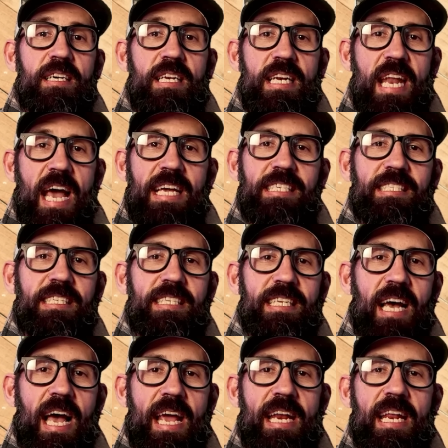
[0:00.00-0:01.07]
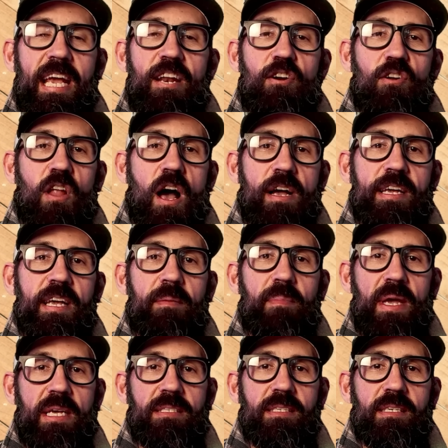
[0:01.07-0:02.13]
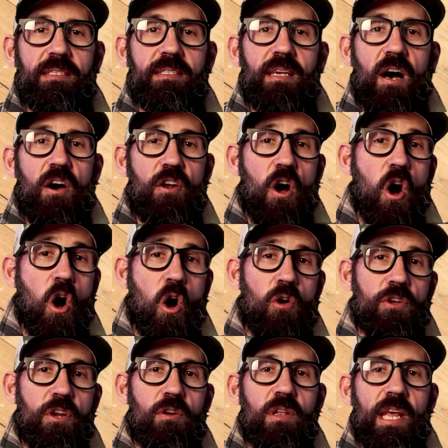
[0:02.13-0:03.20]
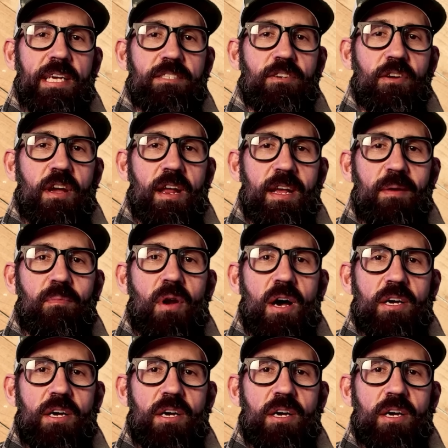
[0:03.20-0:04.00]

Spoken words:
nice and tight interlocking pieces on all your laser cutting